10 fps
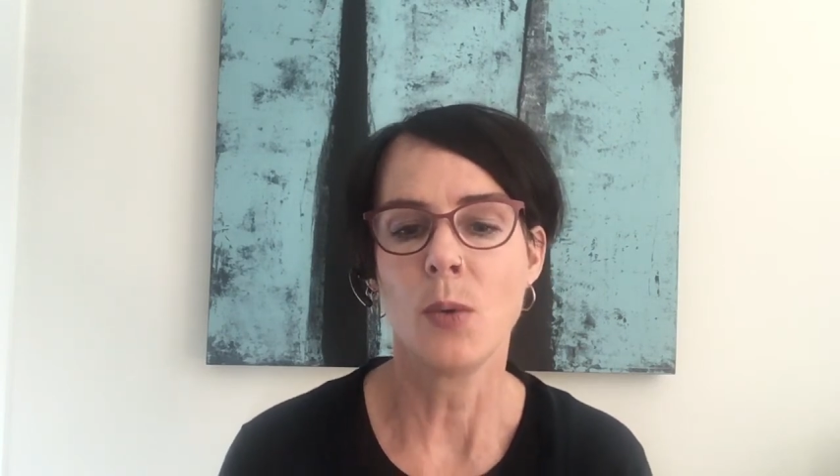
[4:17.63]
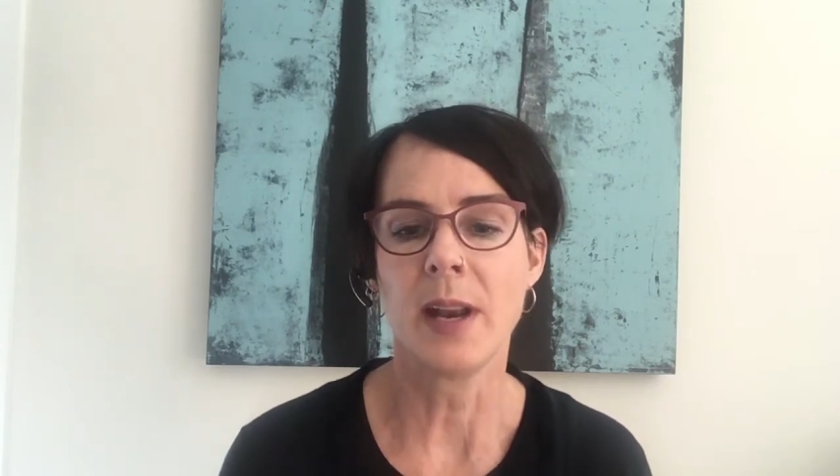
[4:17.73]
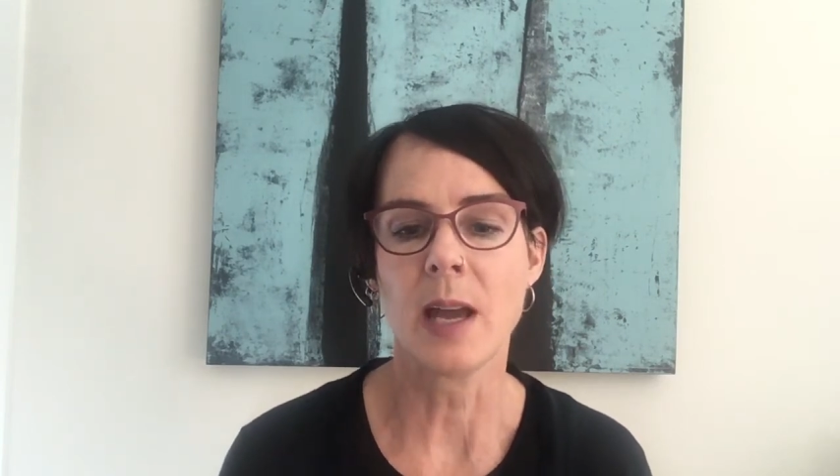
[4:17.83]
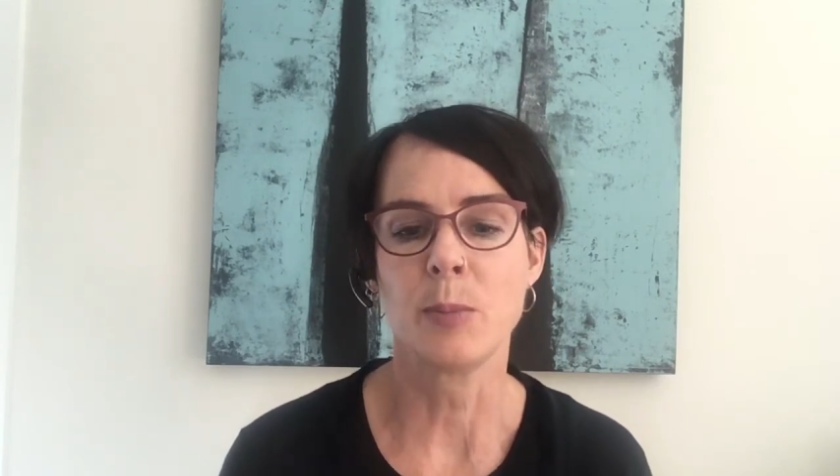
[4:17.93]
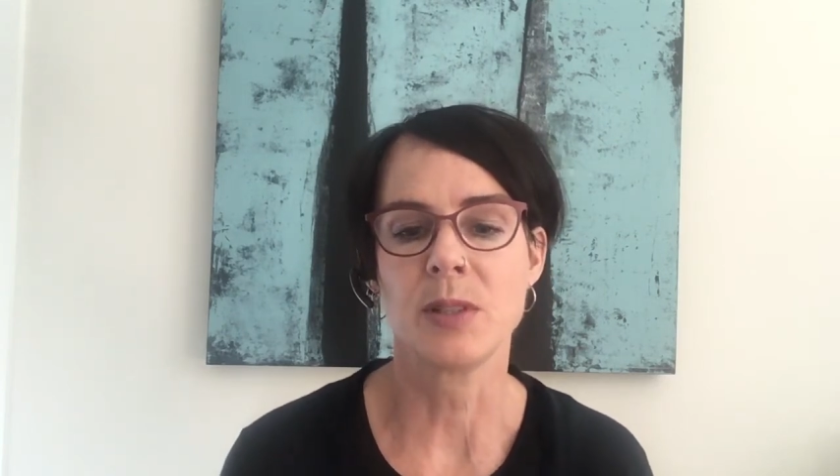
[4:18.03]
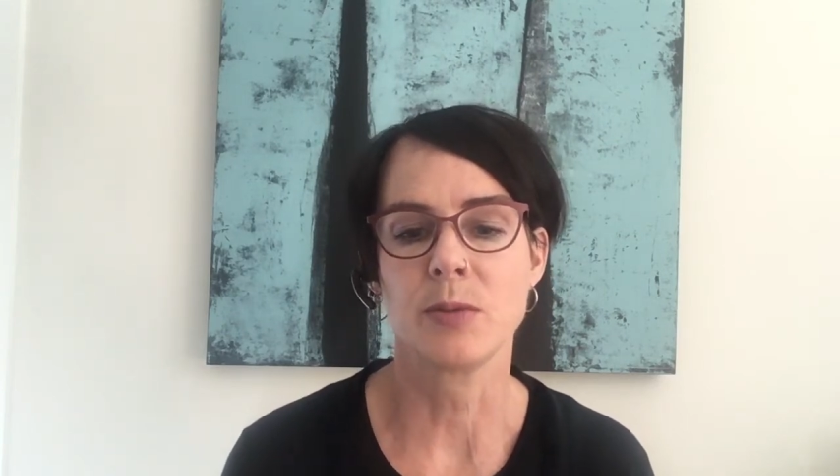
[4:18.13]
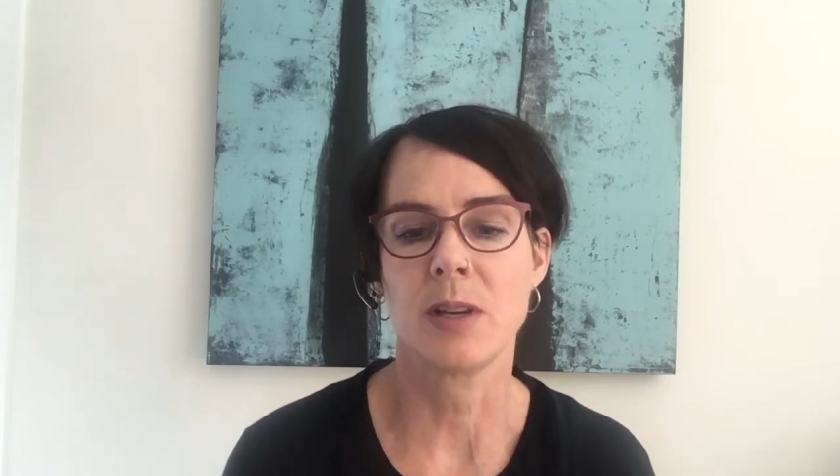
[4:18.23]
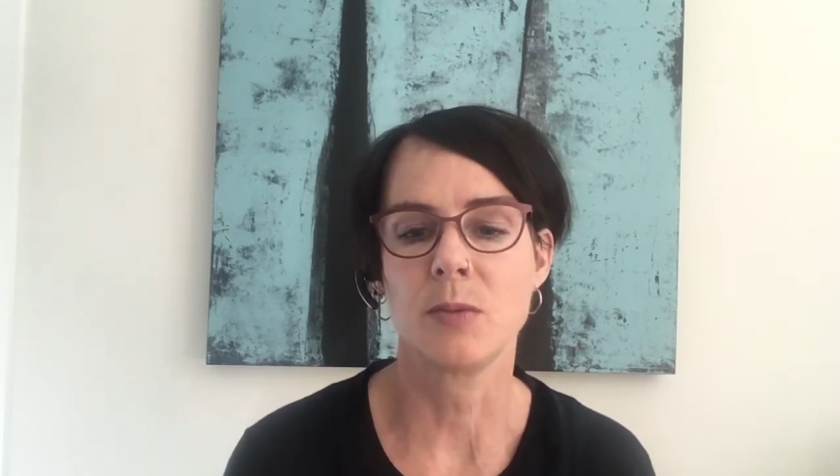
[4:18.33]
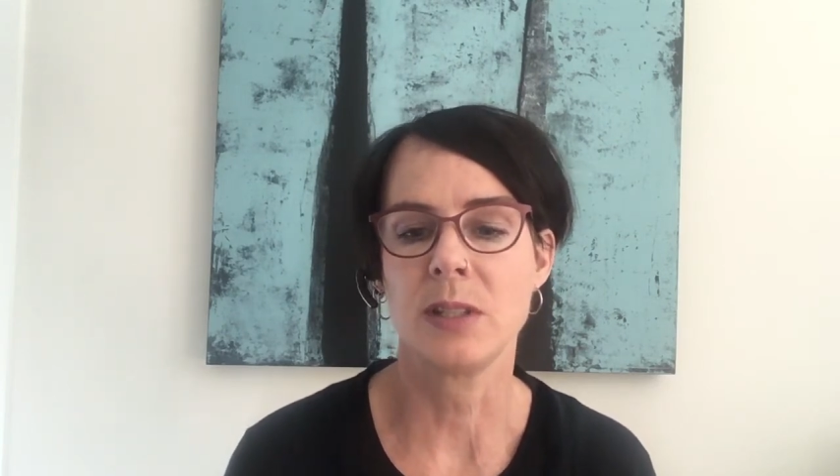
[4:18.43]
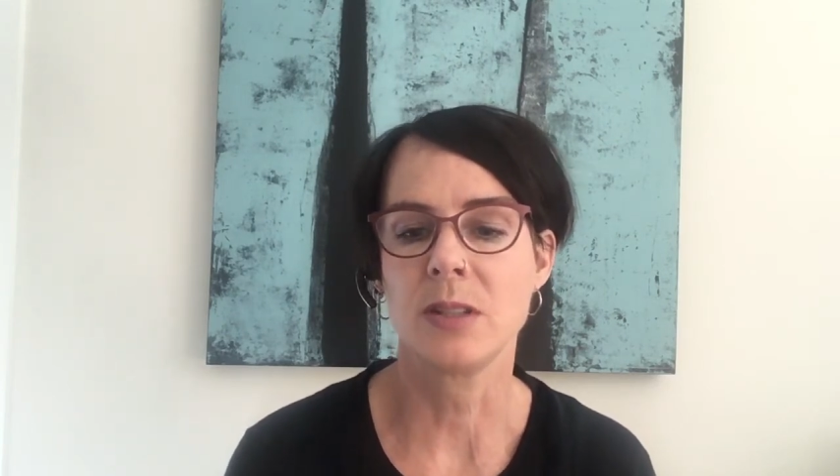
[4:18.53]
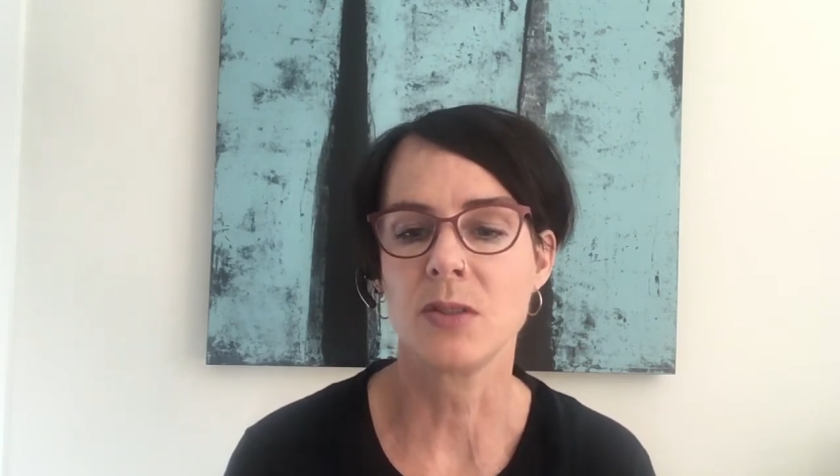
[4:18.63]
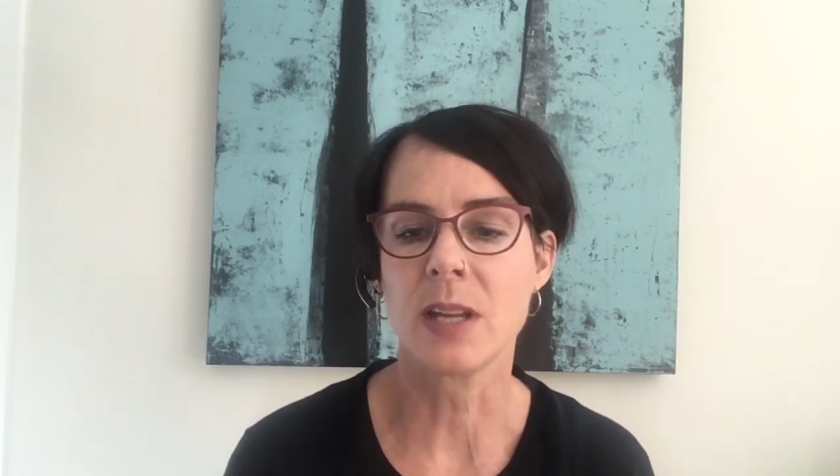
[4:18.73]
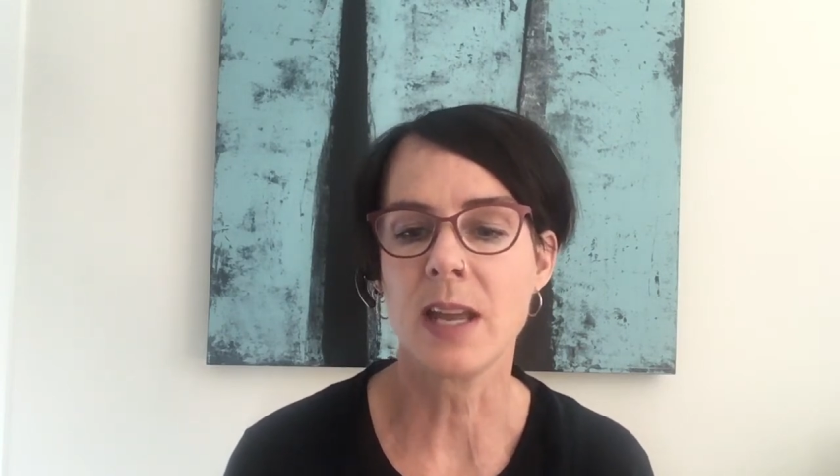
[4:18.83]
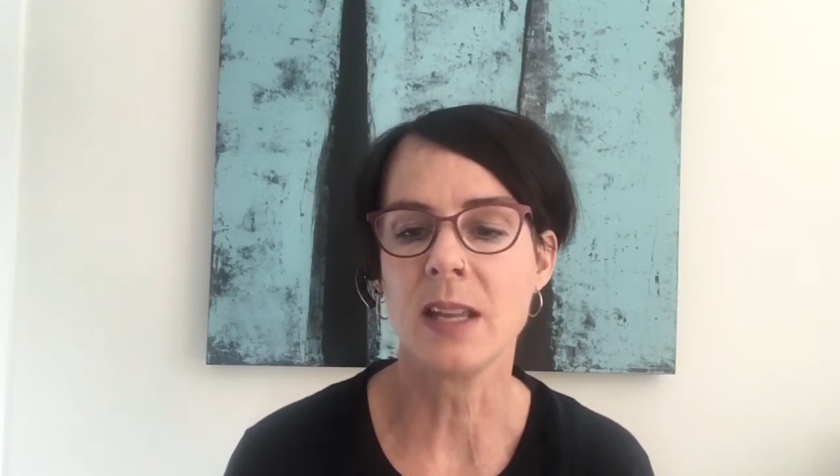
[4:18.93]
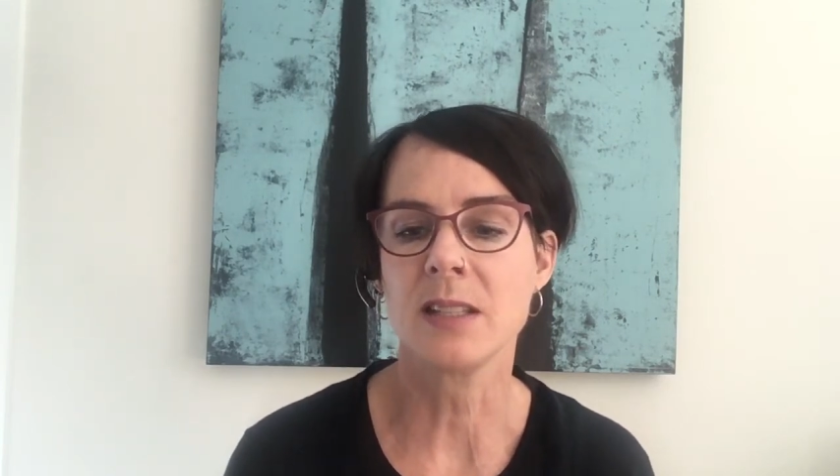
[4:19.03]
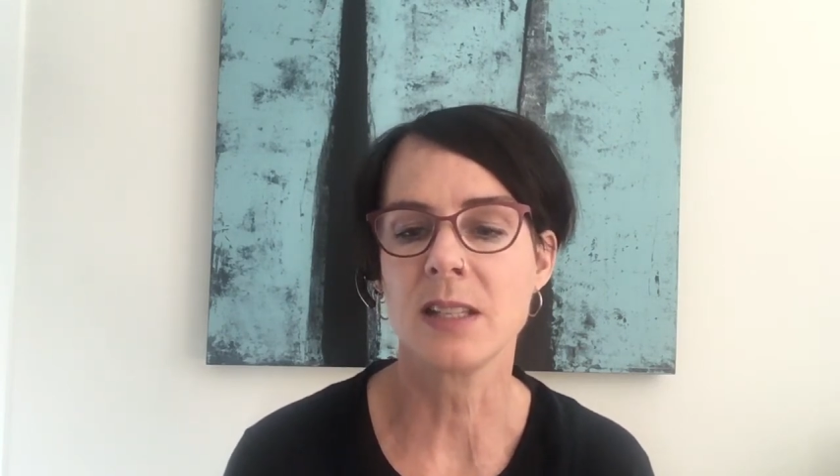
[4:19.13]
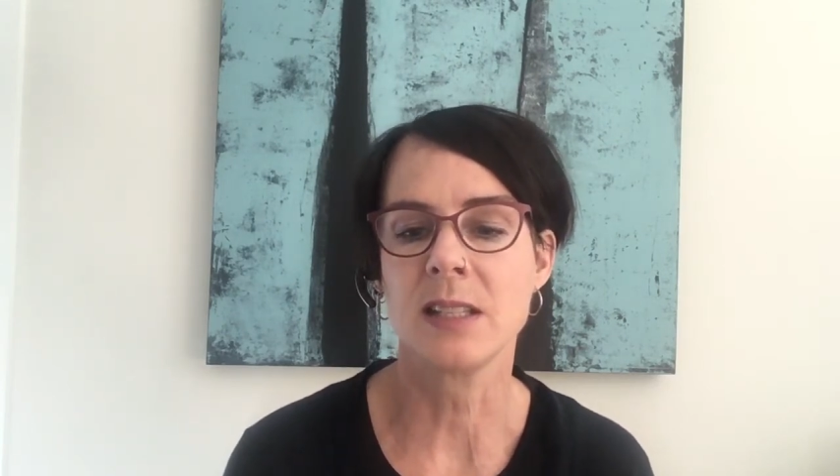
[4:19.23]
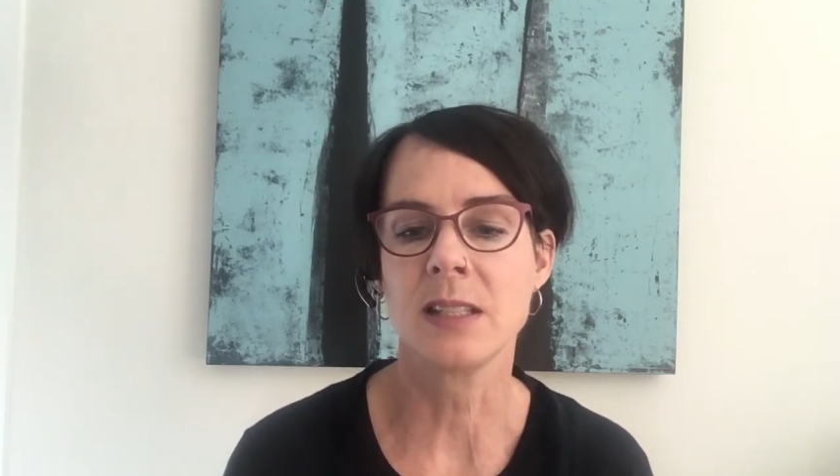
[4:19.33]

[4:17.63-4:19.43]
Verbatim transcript: what happens when our research ends,